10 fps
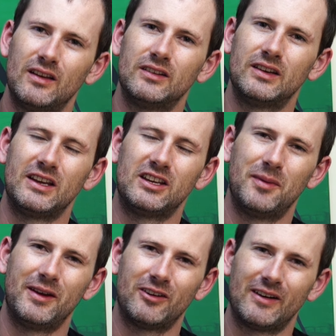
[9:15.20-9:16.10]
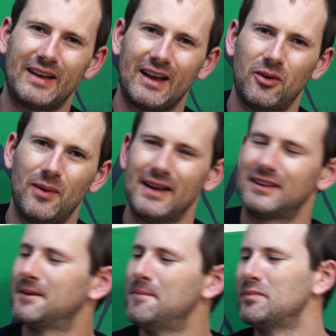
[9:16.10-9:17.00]
to incubate your gecko
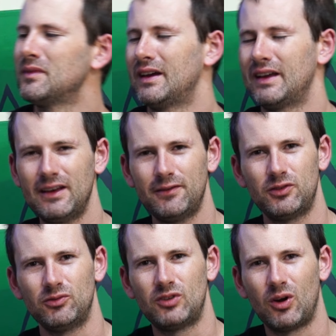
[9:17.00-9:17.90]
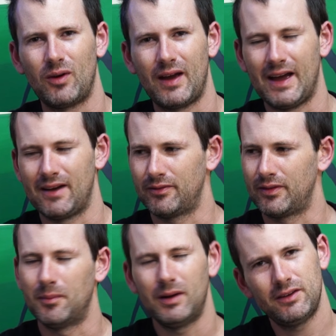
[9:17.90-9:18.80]
eggs. If you don't have
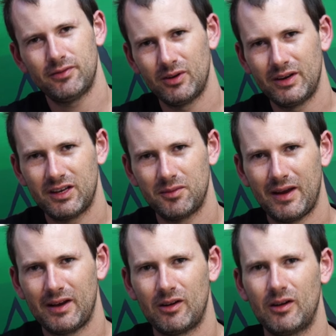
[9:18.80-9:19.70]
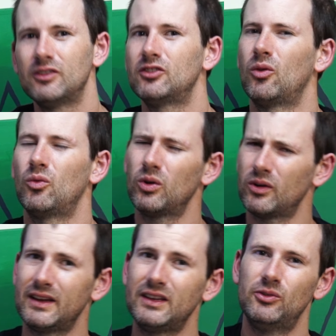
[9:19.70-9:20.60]
the money for an incubator, don't
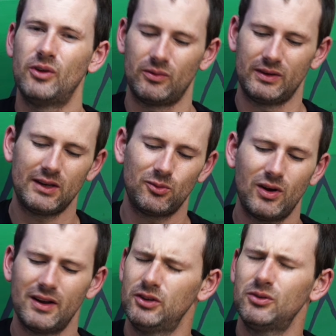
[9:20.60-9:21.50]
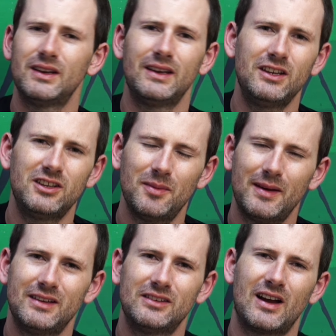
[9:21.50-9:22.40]
worry, you don't need one. You can
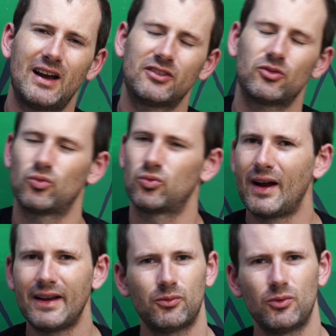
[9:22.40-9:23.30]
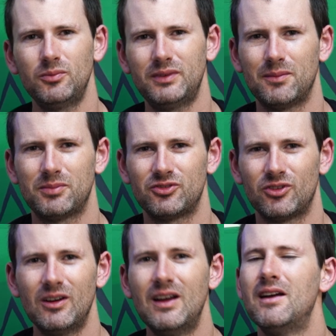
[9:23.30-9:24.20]
incubate these guys right at room
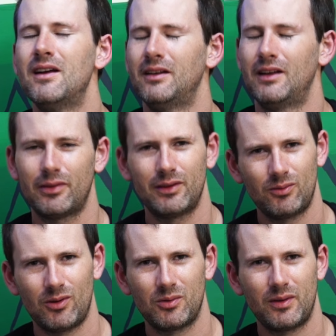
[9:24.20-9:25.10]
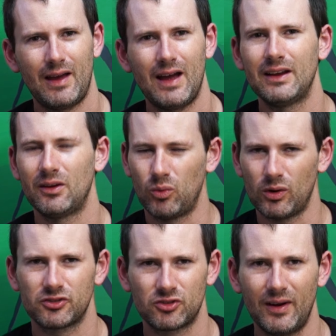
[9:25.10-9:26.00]
temperature. Nothing wrong with that. It
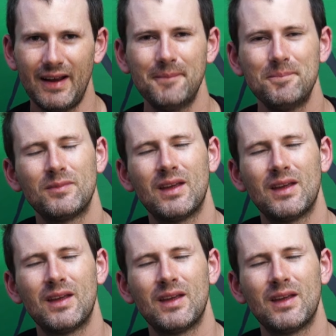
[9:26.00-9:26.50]
works great.